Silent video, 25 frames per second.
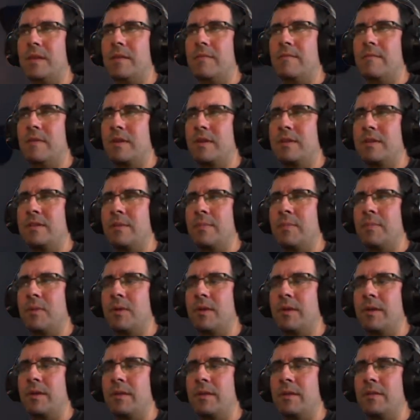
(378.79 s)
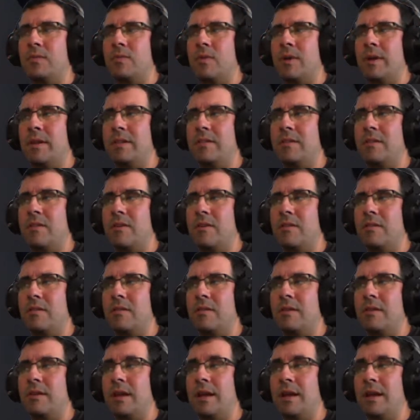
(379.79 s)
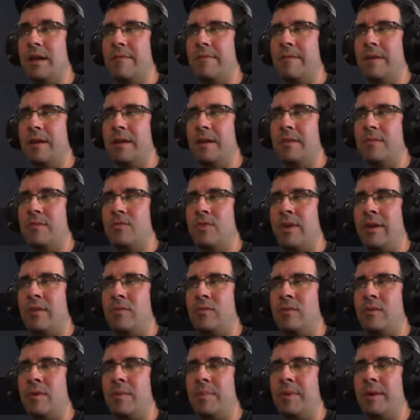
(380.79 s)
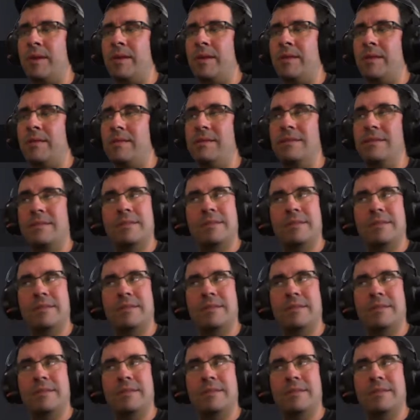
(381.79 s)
For example, this one is locked, and if I try to open it,